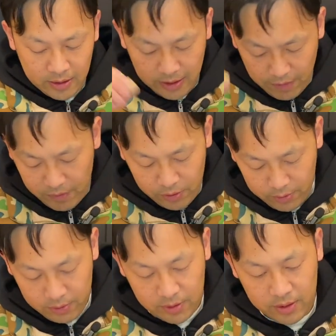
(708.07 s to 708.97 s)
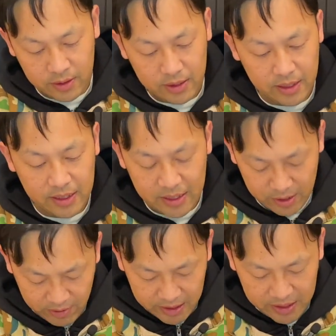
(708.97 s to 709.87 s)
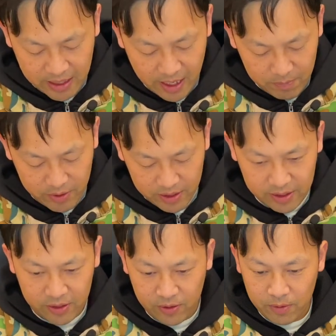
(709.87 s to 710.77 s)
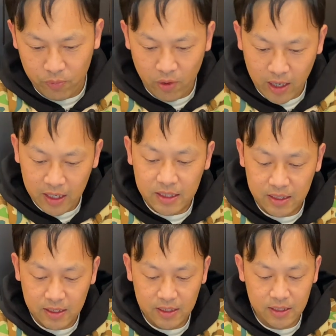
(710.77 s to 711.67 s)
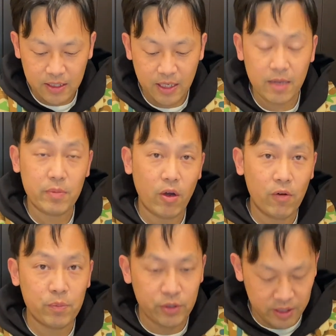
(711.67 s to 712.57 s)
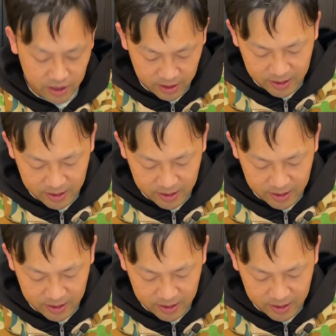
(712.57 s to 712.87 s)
even though this is a great set, but the price can be off-putting.